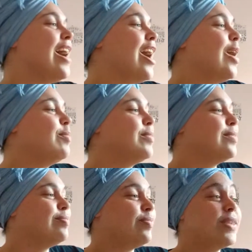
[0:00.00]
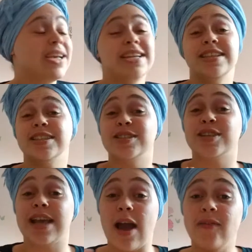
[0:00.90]
The
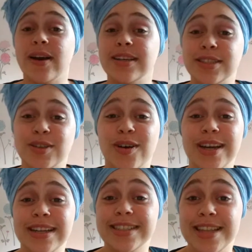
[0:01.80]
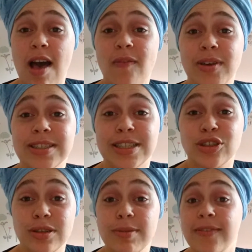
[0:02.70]
cow fungus story in itself is
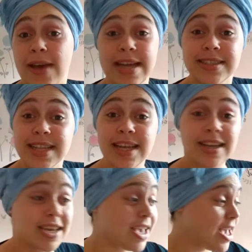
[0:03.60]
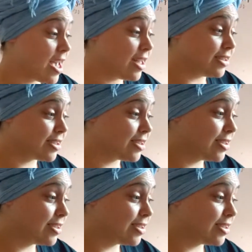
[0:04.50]
extremely fascinating and